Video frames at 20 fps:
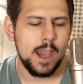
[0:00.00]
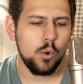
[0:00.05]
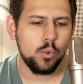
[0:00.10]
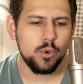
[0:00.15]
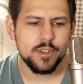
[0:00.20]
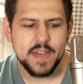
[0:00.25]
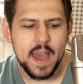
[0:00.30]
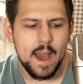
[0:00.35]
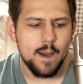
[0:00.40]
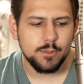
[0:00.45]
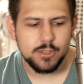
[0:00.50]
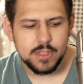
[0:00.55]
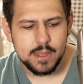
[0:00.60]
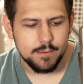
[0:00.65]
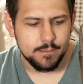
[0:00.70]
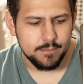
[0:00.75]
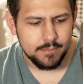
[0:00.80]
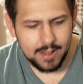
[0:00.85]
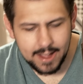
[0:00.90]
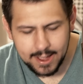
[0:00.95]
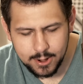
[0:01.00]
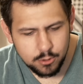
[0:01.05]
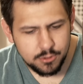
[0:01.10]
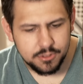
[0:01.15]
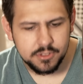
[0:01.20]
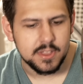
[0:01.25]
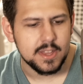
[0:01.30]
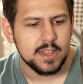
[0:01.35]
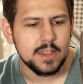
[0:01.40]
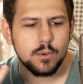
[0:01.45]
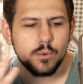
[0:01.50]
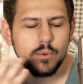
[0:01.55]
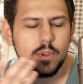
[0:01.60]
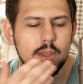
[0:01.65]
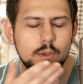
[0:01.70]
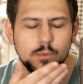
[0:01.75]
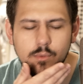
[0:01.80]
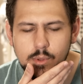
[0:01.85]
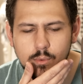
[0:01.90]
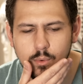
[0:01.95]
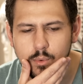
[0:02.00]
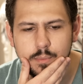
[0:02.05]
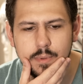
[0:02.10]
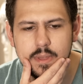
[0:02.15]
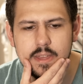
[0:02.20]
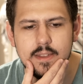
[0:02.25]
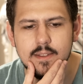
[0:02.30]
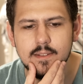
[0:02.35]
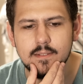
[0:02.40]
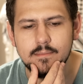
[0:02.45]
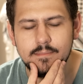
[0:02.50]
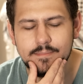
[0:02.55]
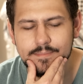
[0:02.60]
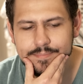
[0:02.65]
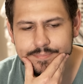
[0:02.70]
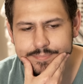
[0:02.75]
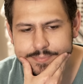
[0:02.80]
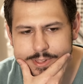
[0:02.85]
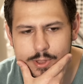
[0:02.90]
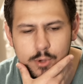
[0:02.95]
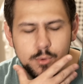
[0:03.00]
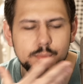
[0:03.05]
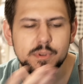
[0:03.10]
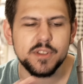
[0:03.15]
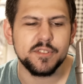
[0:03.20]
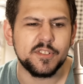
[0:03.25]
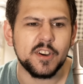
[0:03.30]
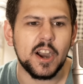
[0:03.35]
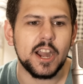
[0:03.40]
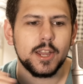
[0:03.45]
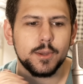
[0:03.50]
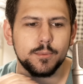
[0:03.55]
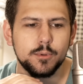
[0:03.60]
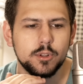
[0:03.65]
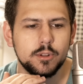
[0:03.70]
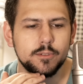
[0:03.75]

without them, I don't think it will be viable.